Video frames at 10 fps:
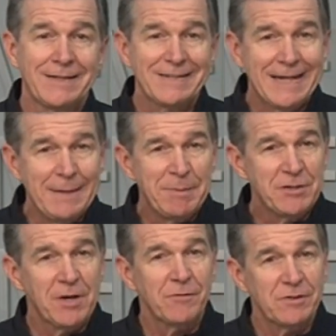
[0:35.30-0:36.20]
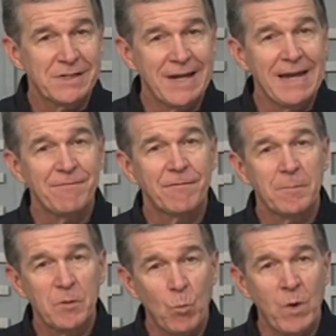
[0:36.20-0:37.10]
Let's keep each other safe
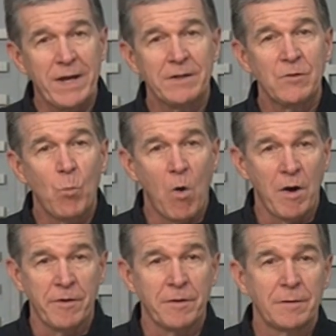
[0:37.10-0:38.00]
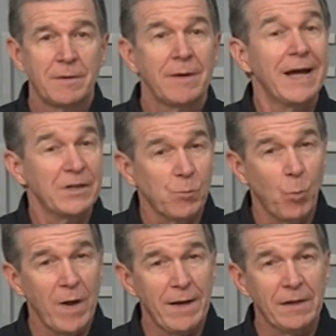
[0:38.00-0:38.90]
from the wind and water, as
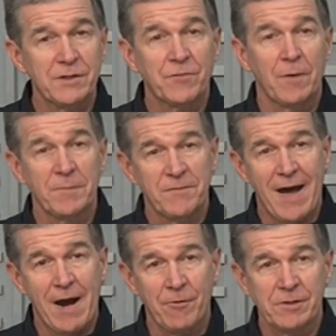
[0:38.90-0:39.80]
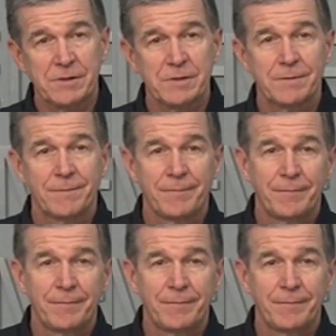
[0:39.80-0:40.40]
well as from the virus.